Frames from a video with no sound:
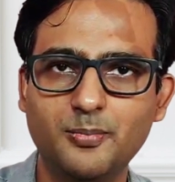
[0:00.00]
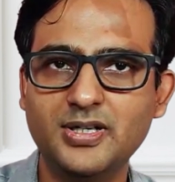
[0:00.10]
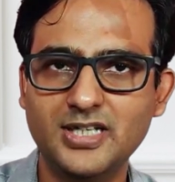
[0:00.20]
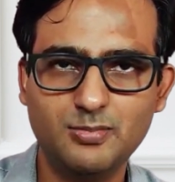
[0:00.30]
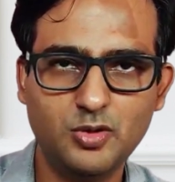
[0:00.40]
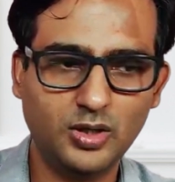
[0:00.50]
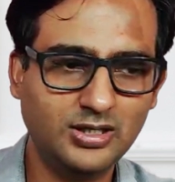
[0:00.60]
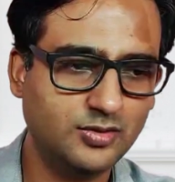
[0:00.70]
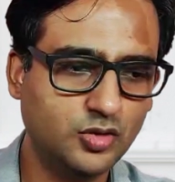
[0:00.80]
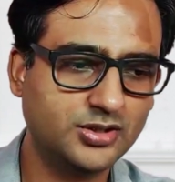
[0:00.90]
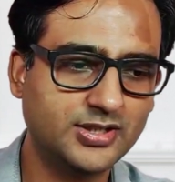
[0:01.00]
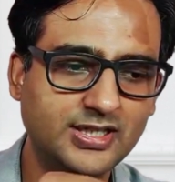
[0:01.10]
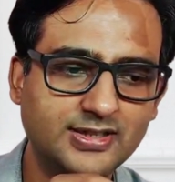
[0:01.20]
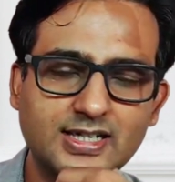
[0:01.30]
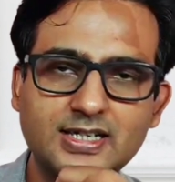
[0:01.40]
but tell me one good
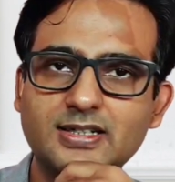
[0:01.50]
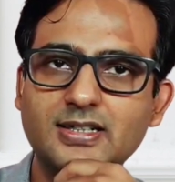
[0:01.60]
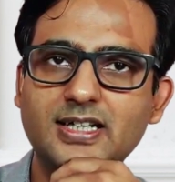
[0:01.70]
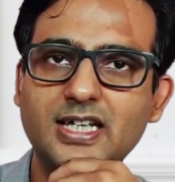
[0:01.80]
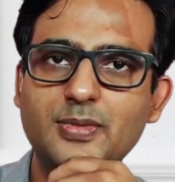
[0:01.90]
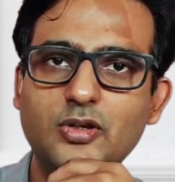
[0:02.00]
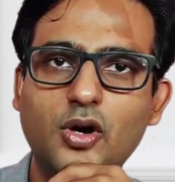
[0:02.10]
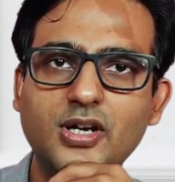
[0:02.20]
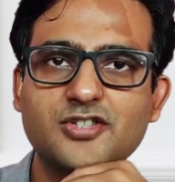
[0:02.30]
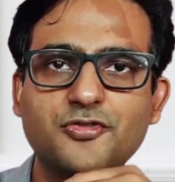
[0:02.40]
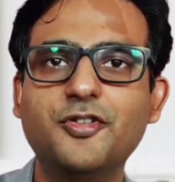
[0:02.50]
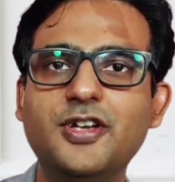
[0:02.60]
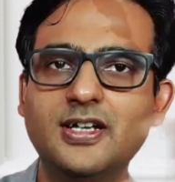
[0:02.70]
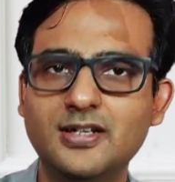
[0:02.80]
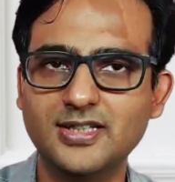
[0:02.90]
thing that can be called as
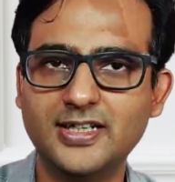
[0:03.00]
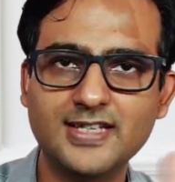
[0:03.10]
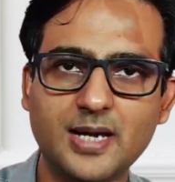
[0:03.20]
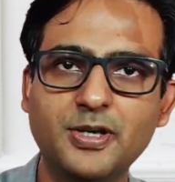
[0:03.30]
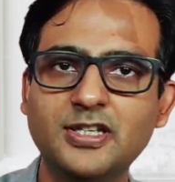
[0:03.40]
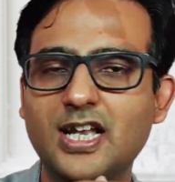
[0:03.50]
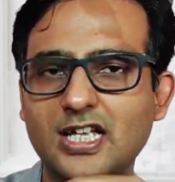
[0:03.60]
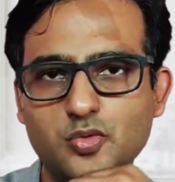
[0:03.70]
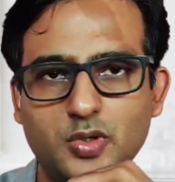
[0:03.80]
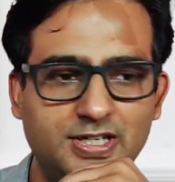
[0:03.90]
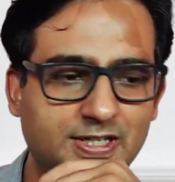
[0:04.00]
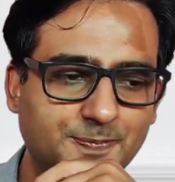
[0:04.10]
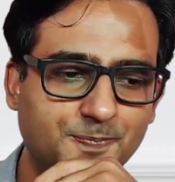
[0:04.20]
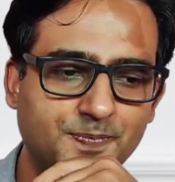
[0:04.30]
fair that has happened in the last one year.